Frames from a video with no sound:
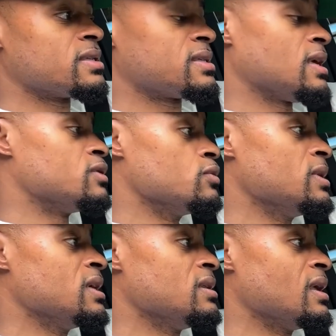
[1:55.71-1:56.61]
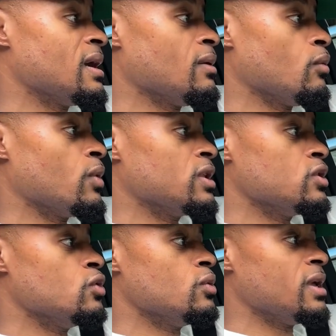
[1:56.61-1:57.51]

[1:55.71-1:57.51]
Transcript: say to me that when you,